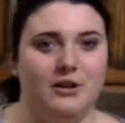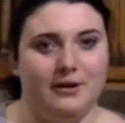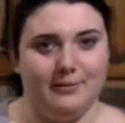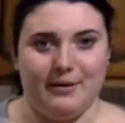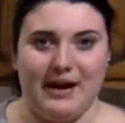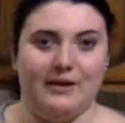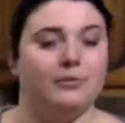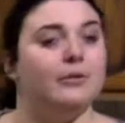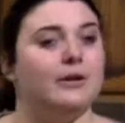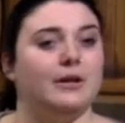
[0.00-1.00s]
you can buy at
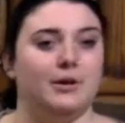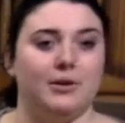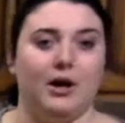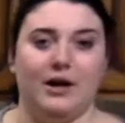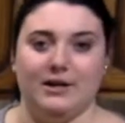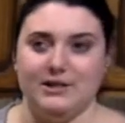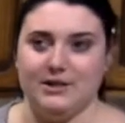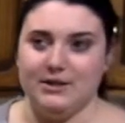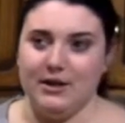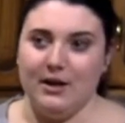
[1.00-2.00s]
a really low
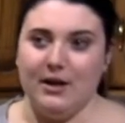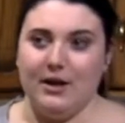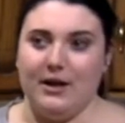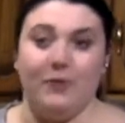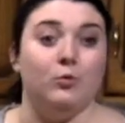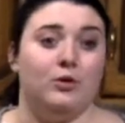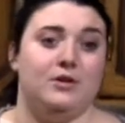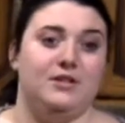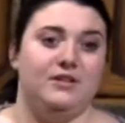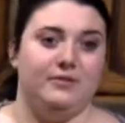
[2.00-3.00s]
cost a
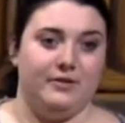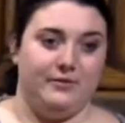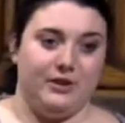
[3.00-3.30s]
warranty for the